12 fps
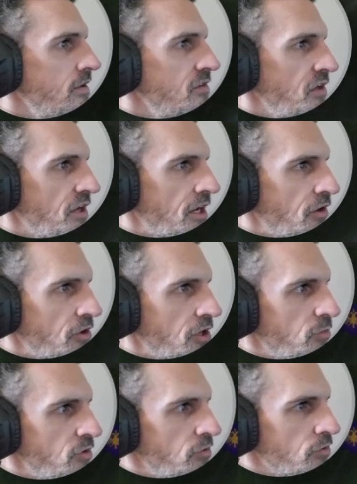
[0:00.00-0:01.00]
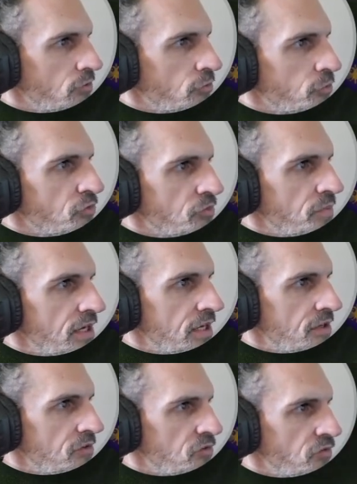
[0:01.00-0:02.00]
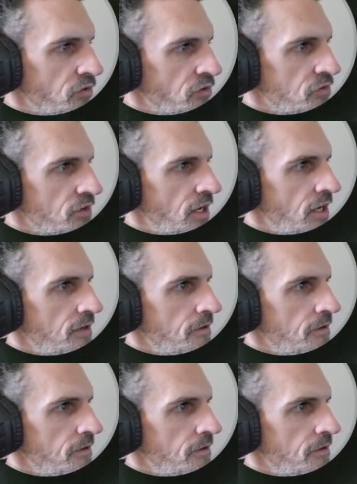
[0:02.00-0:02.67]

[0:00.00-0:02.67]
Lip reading: take out a couple groups of bandits for this guy.